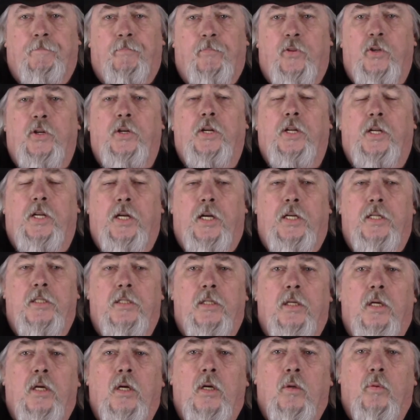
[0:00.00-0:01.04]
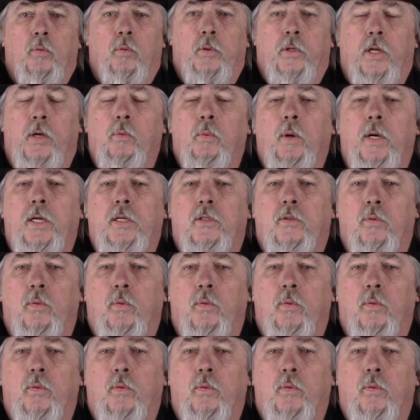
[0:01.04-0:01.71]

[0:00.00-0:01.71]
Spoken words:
30 days. Well, they wait